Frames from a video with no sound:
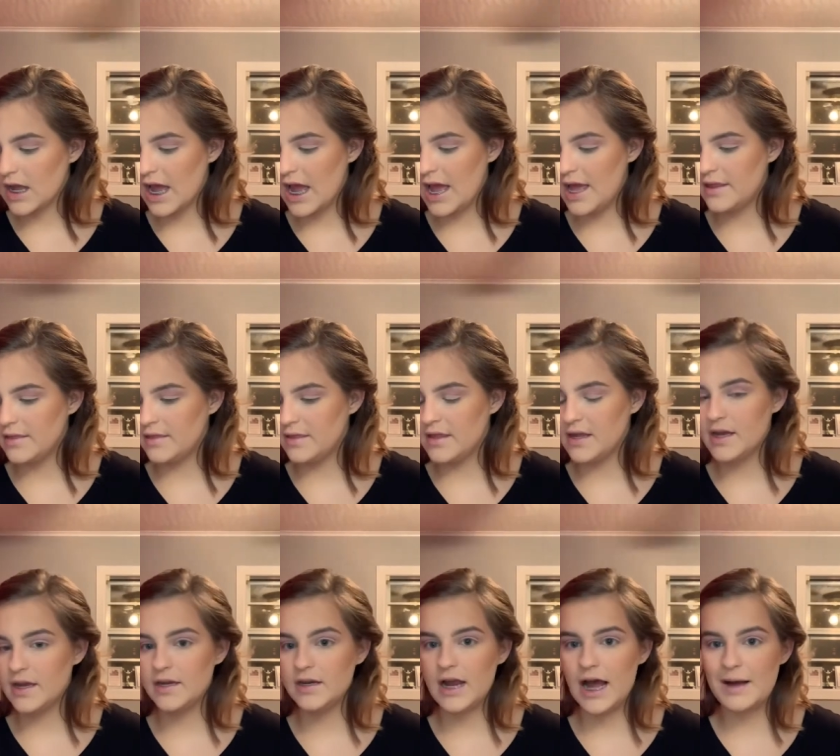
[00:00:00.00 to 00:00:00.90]
And
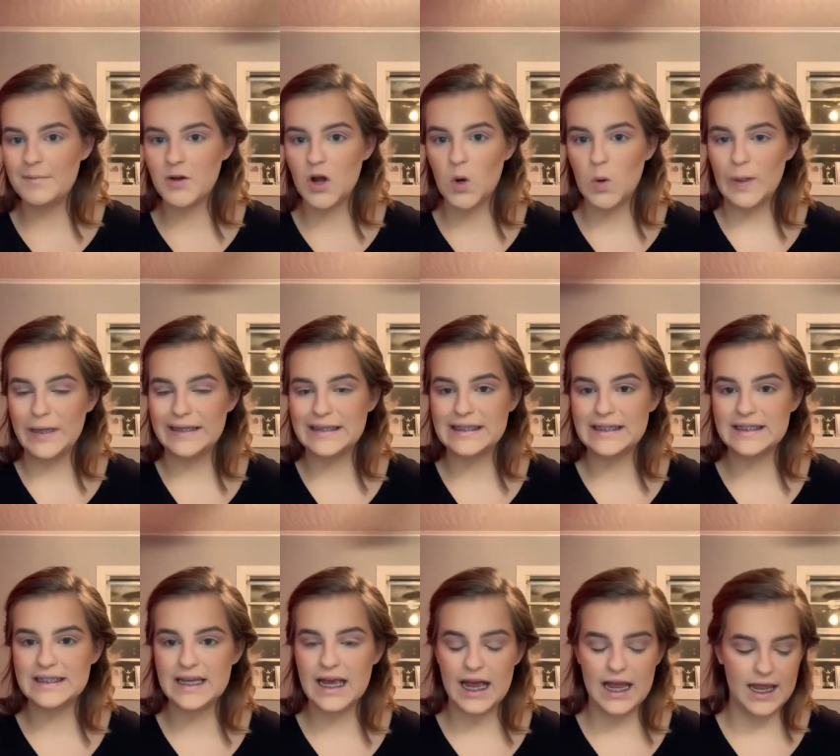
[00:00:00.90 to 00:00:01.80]
then I'm going to
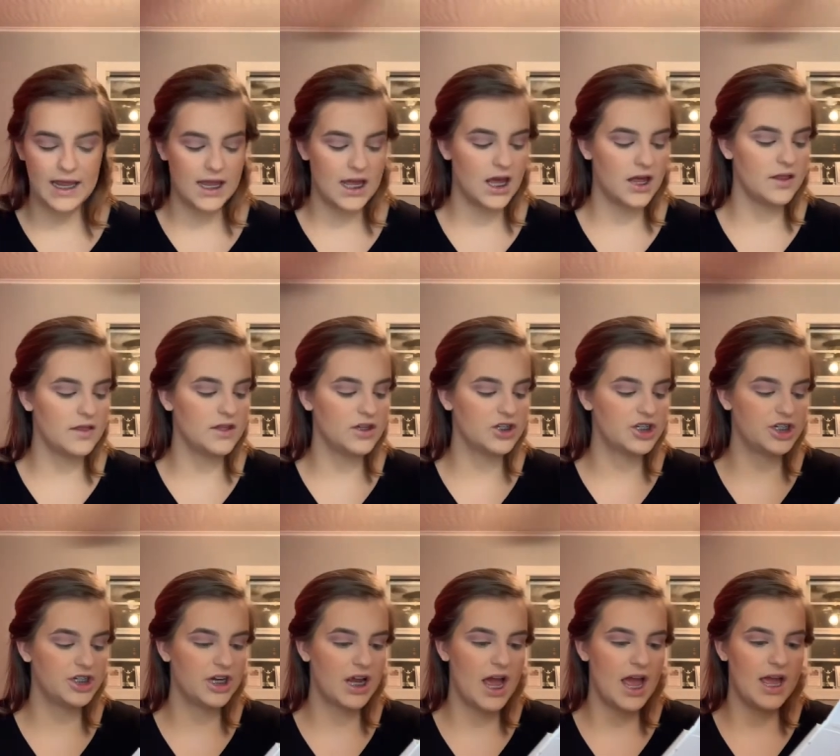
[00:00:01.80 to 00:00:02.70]
take the
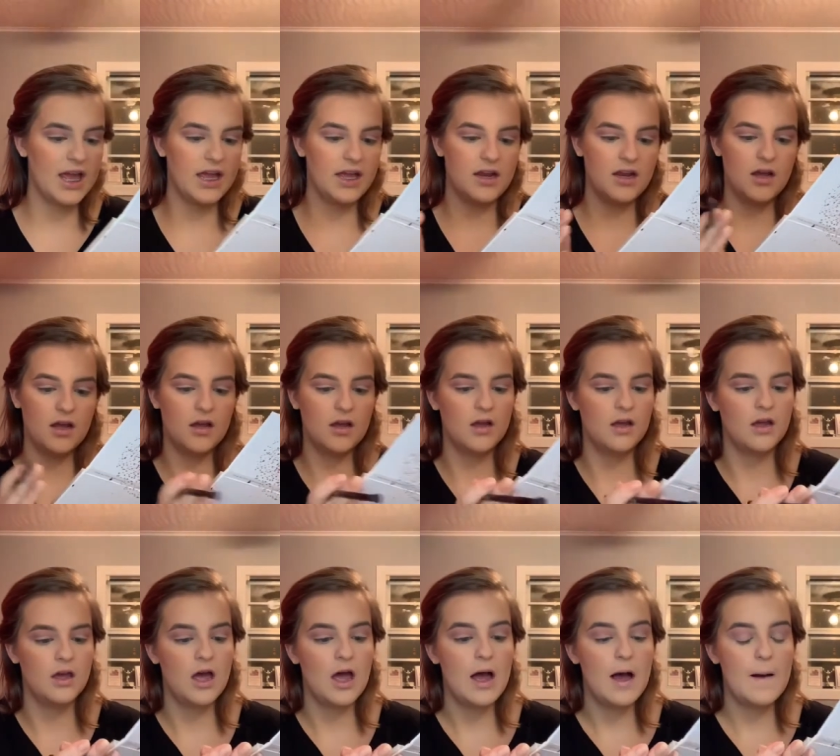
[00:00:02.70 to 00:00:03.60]
shade
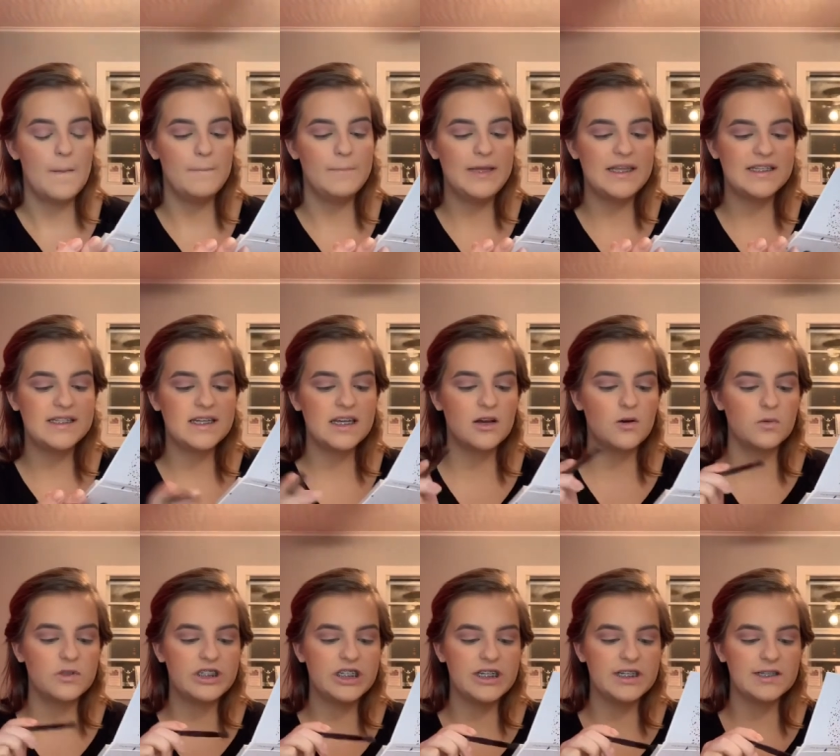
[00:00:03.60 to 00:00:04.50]
Mystic,
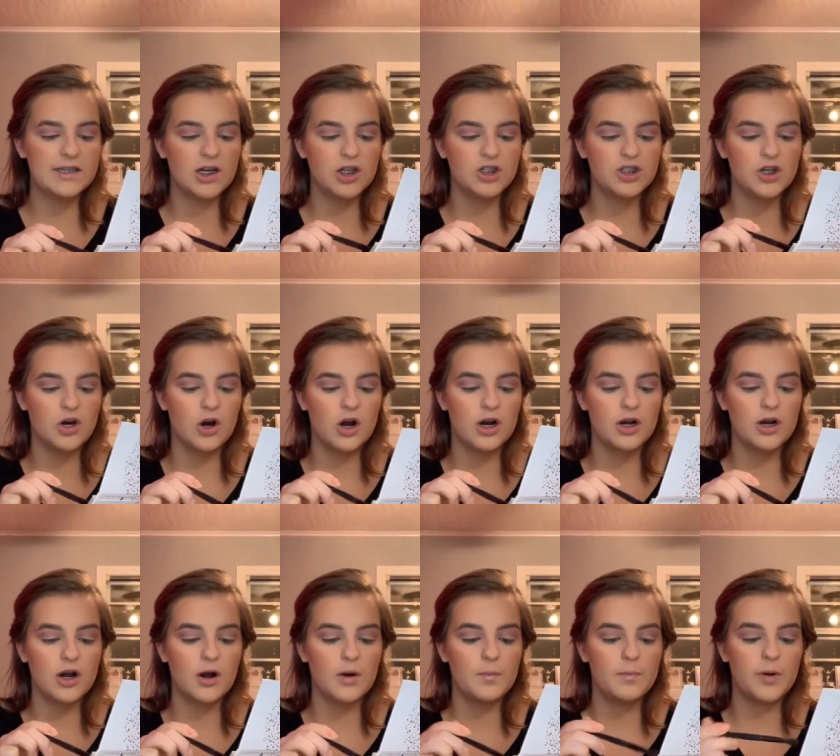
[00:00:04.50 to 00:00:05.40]
which is a
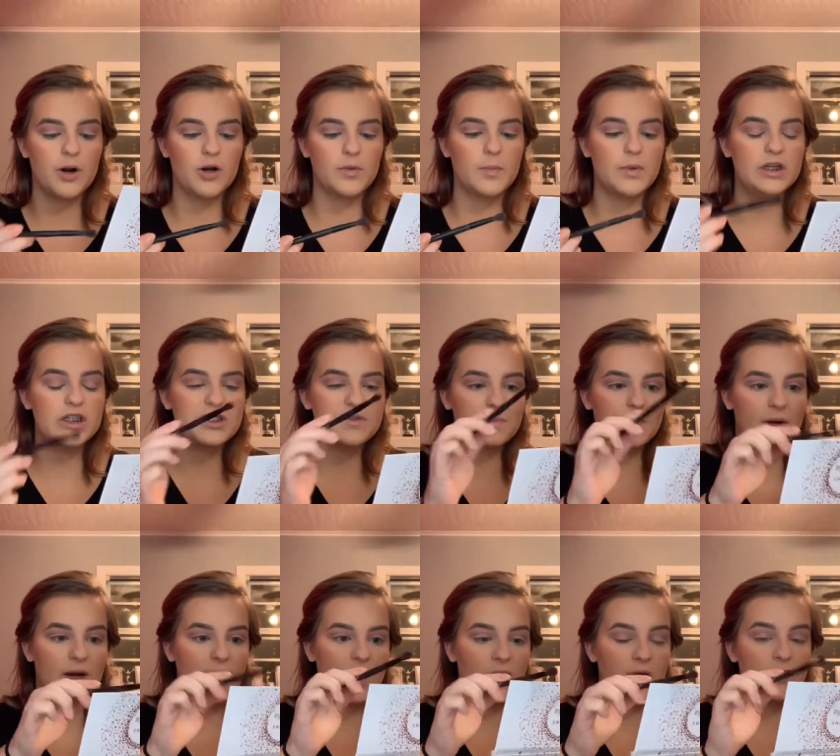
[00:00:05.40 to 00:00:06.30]
dark purplish
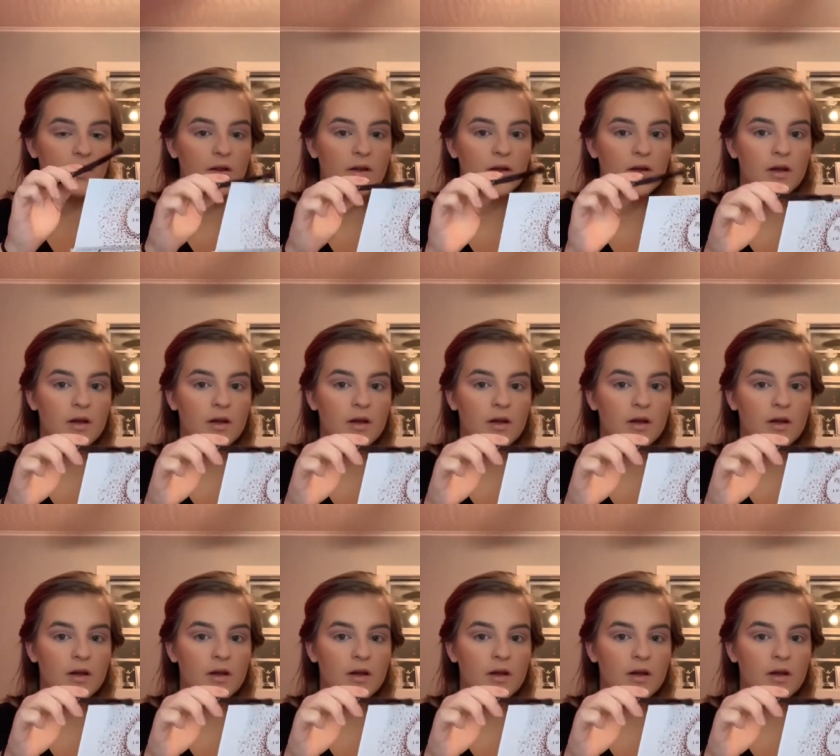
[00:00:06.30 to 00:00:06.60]
brown.